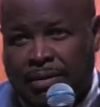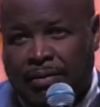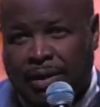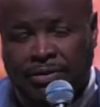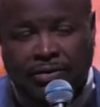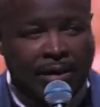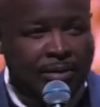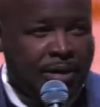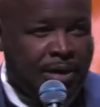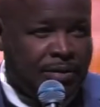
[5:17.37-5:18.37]
around
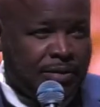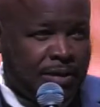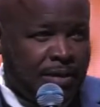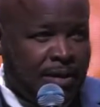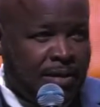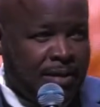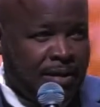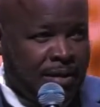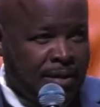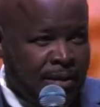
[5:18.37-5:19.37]
tribal country
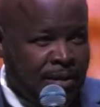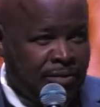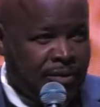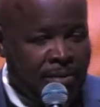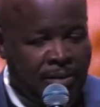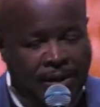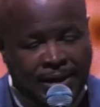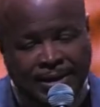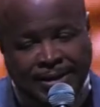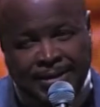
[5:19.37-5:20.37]
and tribal
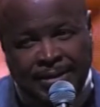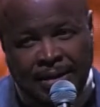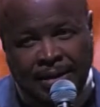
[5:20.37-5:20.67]
lands.